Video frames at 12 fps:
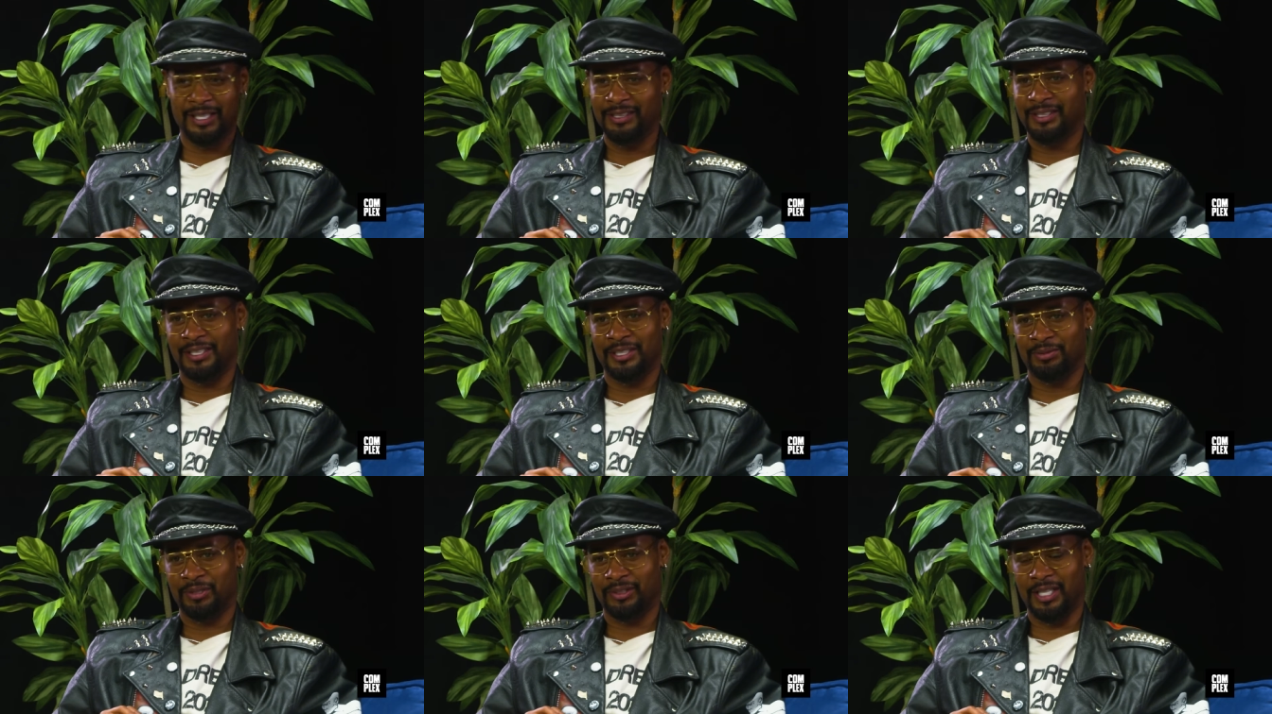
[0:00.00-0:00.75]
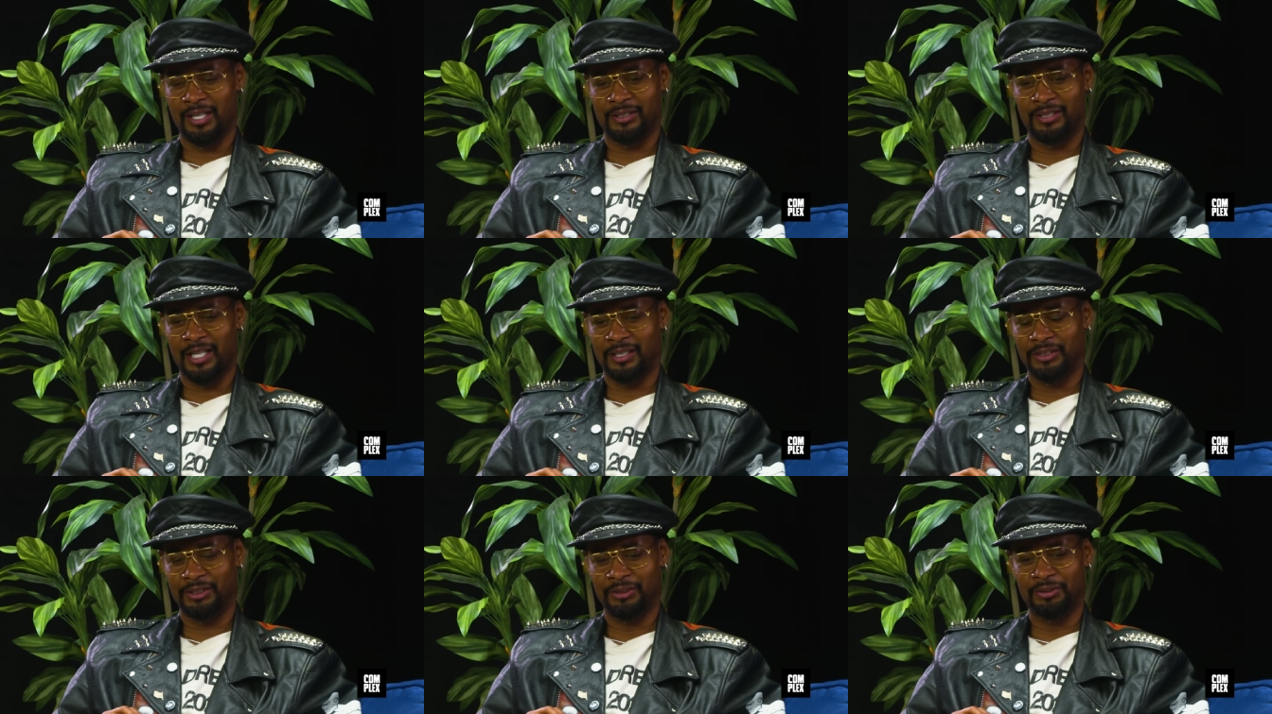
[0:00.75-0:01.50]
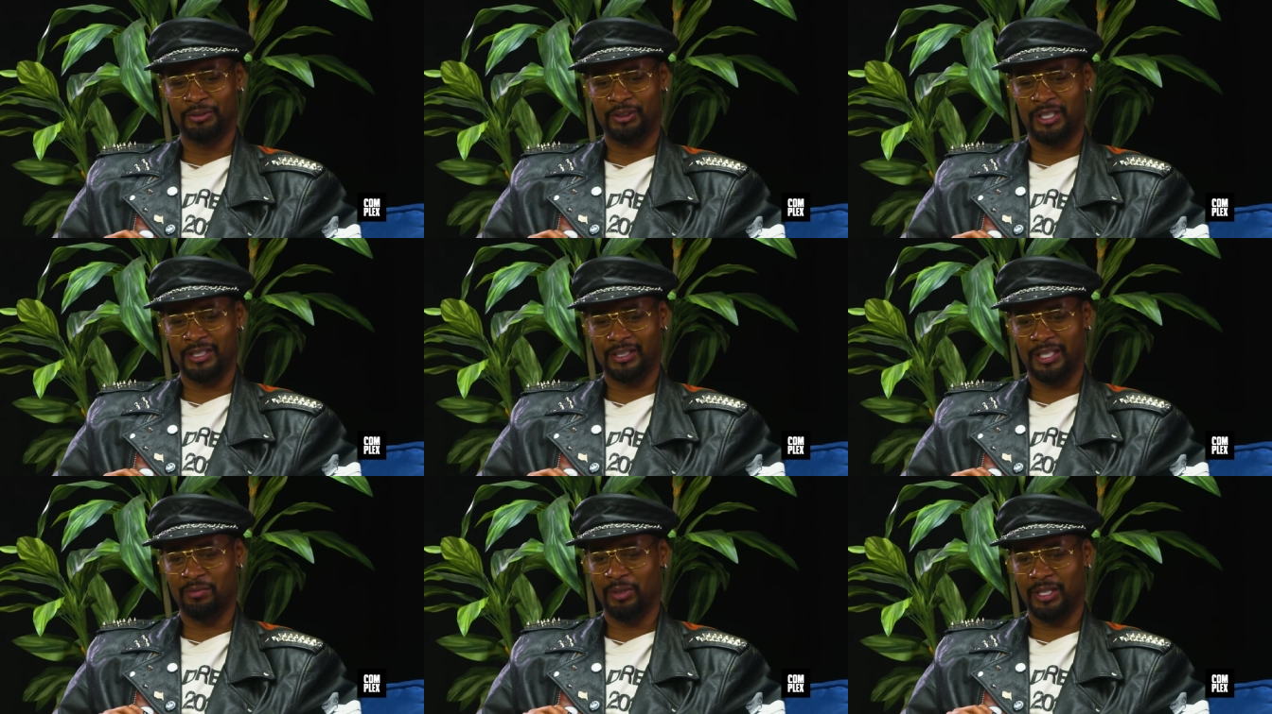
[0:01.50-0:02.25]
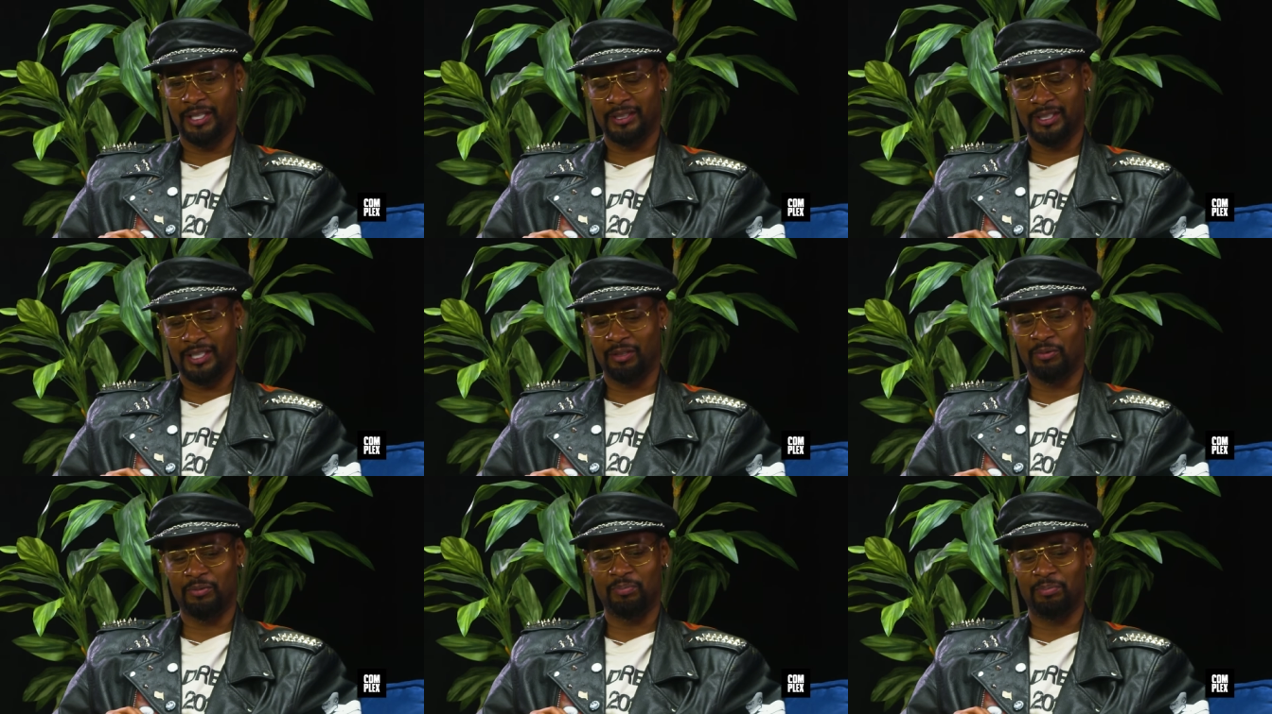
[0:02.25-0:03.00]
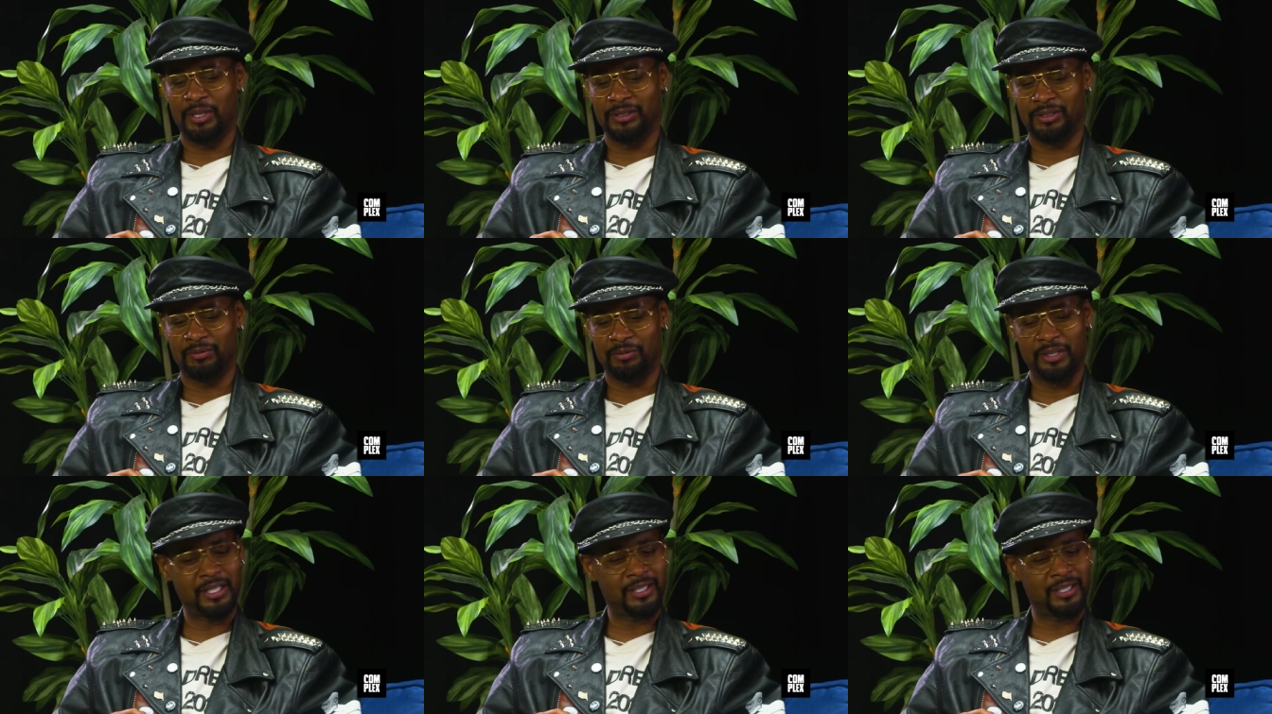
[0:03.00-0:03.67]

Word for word: now these kids want $1,000 shoes and that's like, man, that's like months of